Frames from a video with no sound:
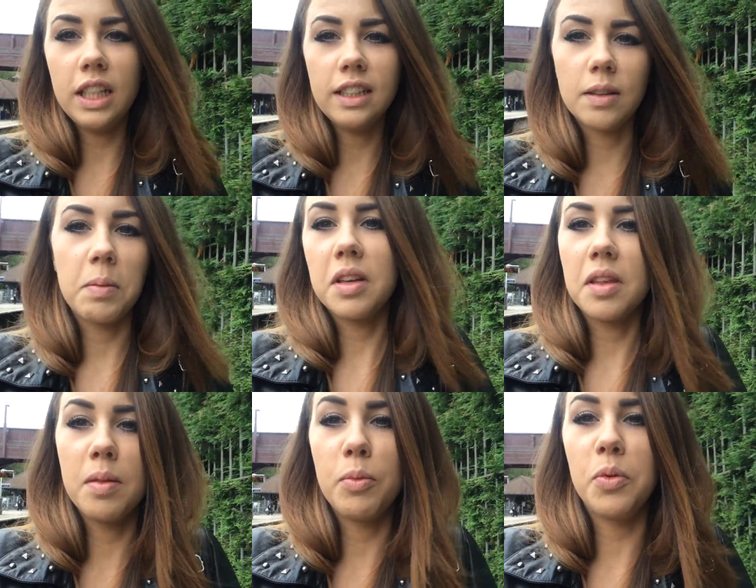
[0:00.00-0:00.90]
Something
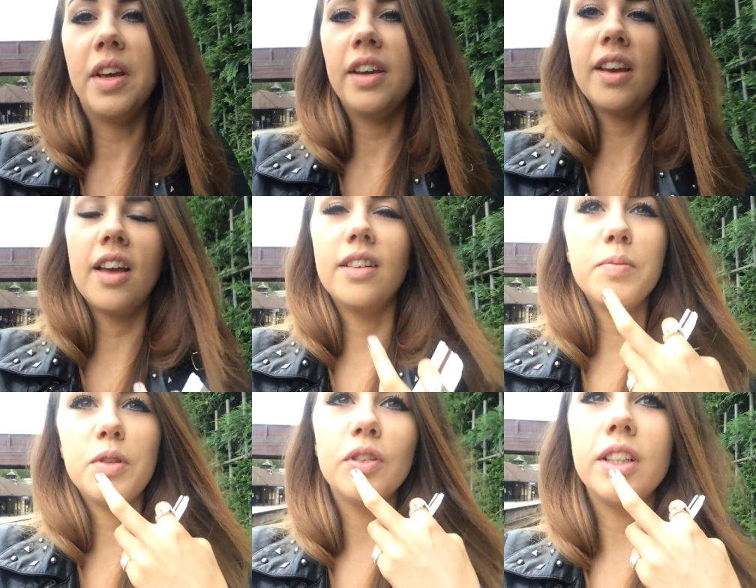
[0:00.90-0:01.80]
in the morning and
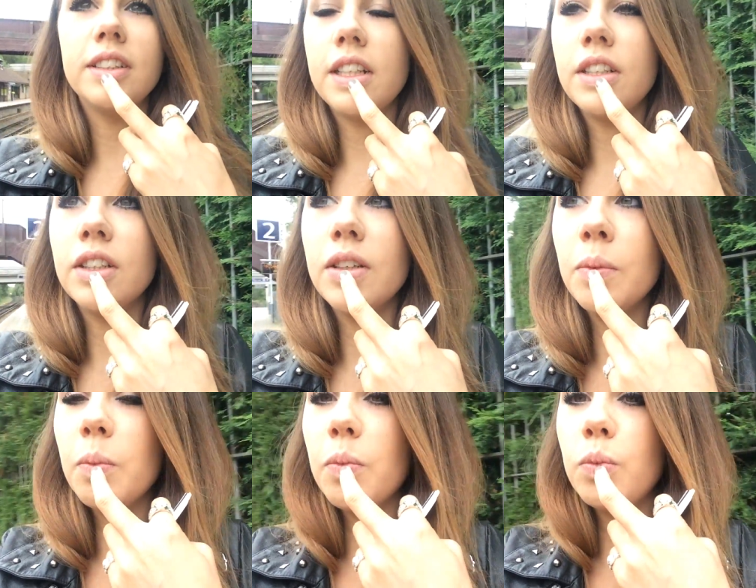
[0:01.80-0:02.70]
I'm at the train
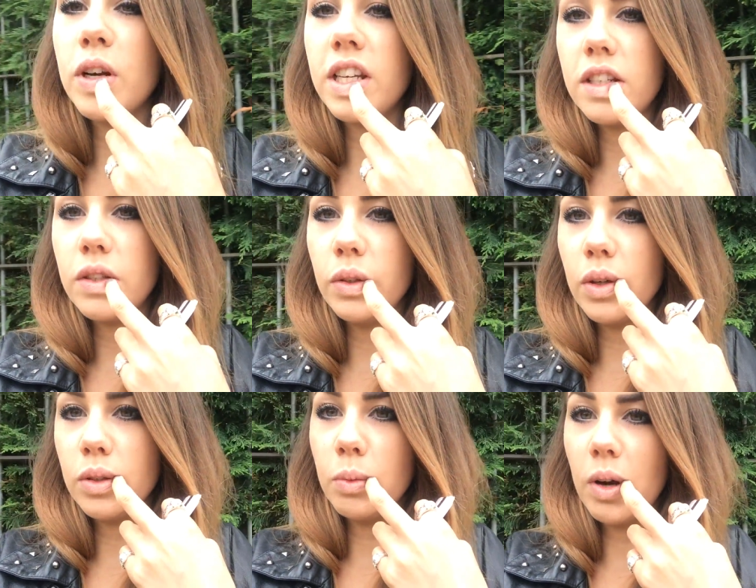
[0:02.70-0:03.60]
station ready to
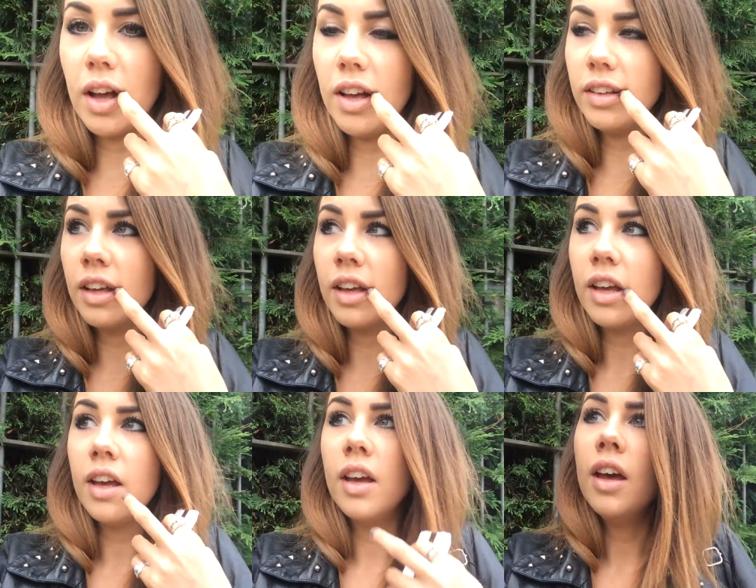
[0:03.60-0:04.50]
go to work.
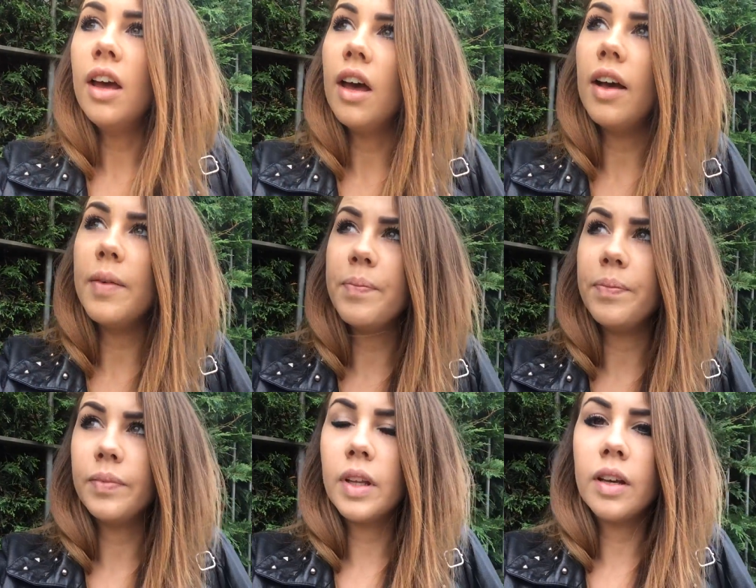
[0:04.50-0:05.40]

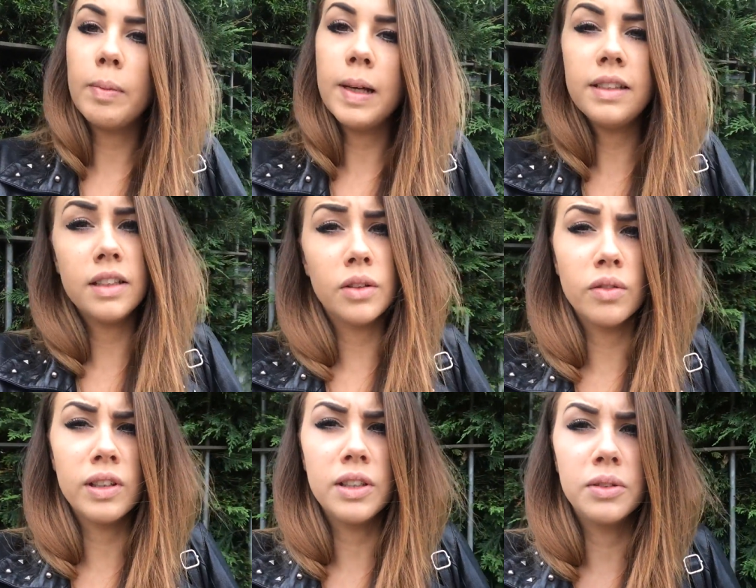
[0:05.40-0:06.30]
Um, basically got
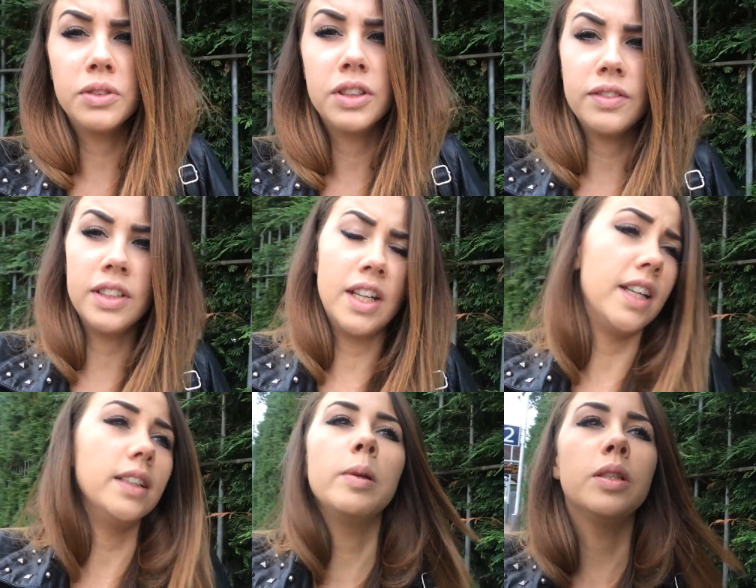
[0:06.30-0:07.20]
a really long shift today.
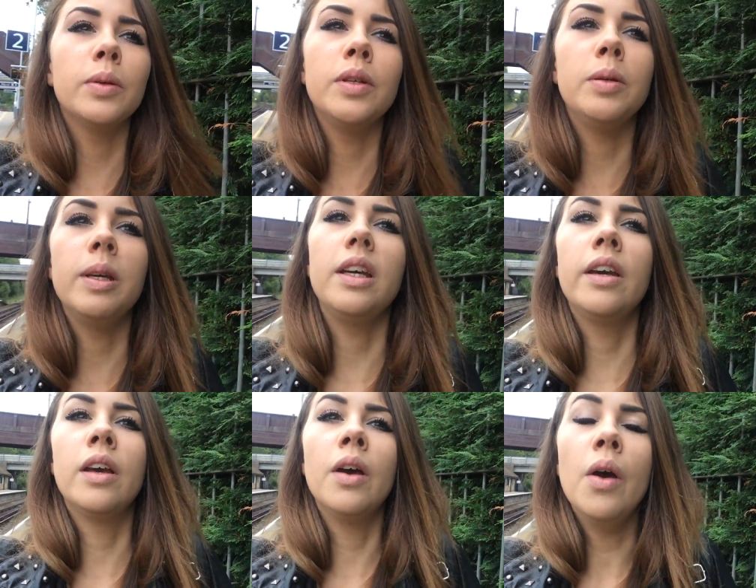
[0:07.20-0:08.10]
It's meant to only be
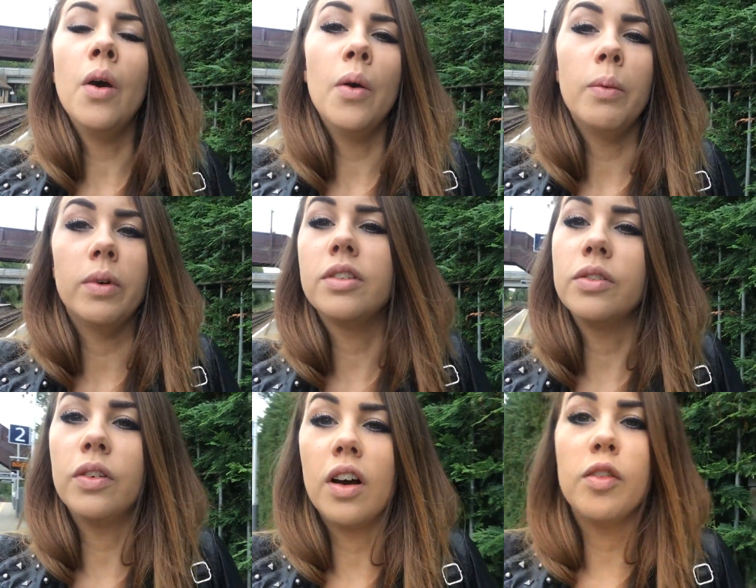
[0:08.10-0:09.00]
one
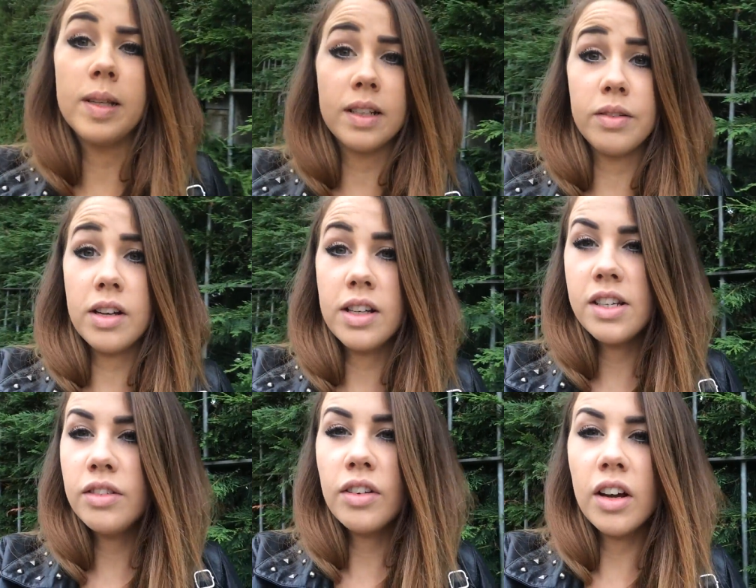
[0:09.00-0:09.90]
till five but it's now nine
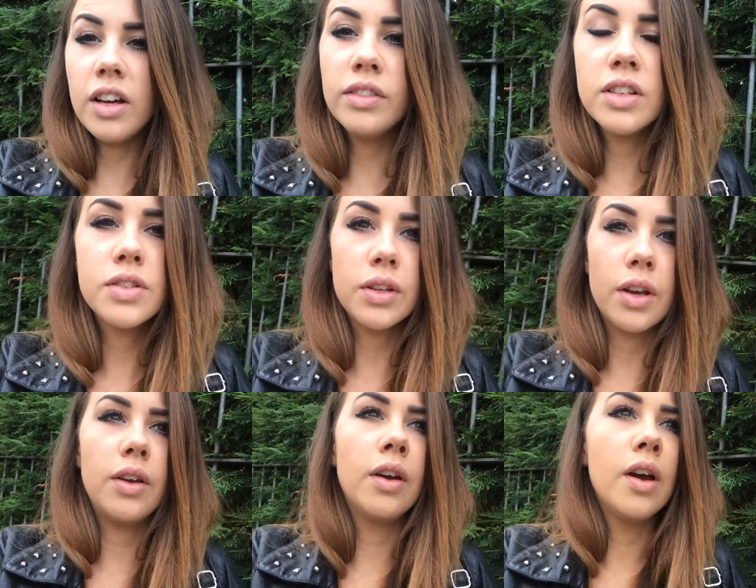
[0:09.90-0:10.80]
till five,
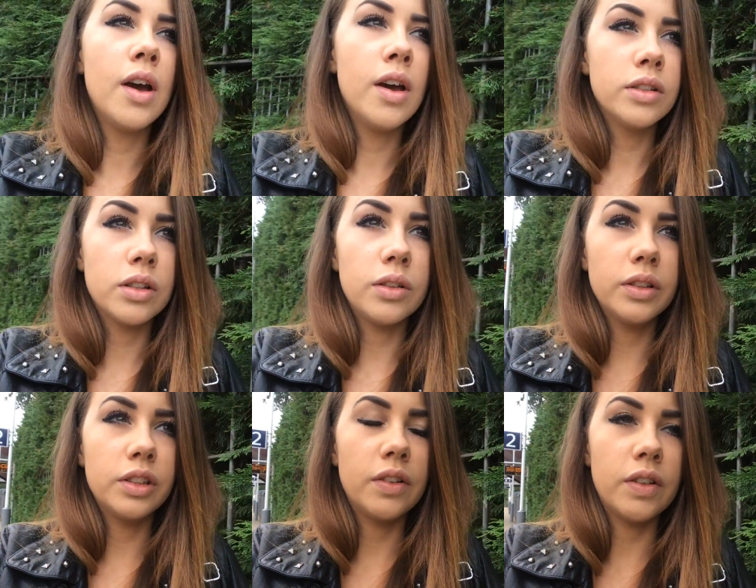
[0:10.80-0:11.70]
so it's the
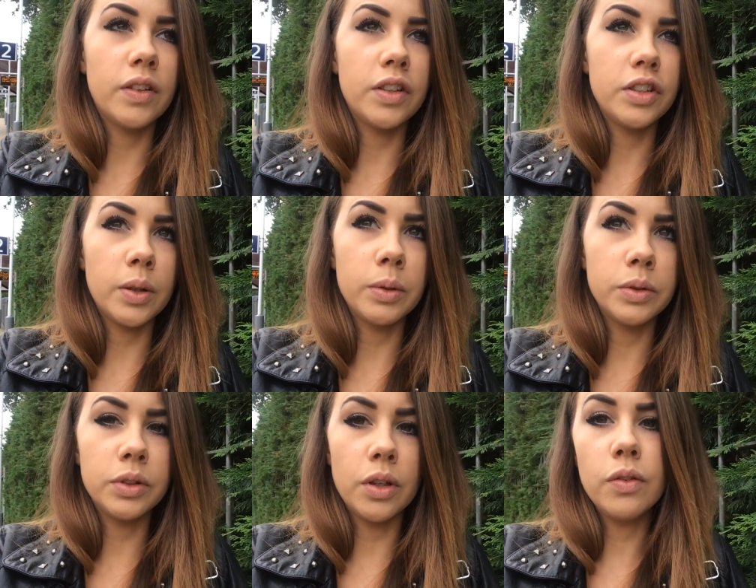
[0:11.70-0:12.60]
longest shift I've done at Jack
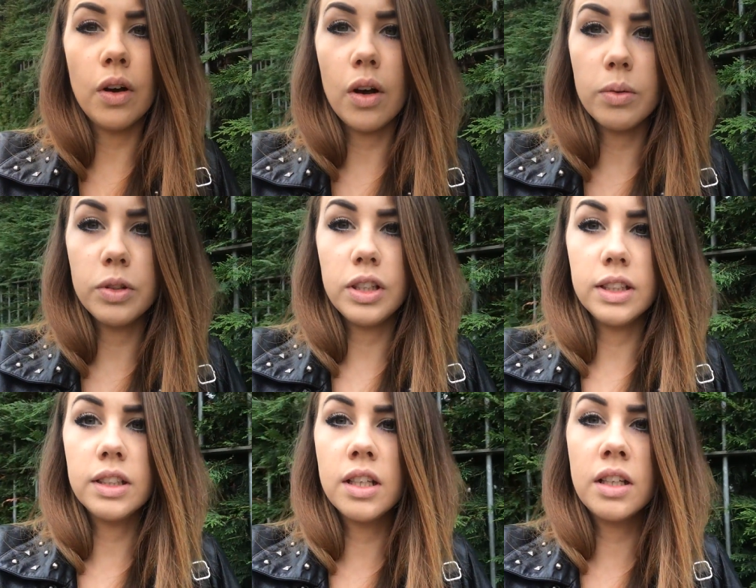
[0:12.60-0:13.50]
Wills so far, which is